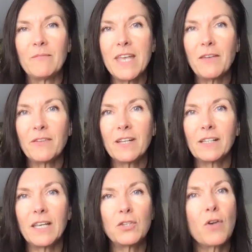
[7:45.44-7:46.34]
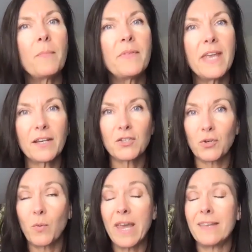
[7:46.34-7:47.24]
definitely drop the extra
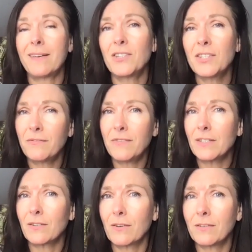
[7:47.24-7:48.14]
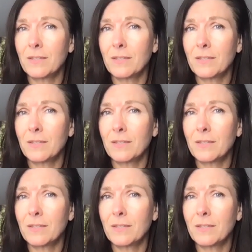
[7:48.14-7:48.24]
weight, not just physical.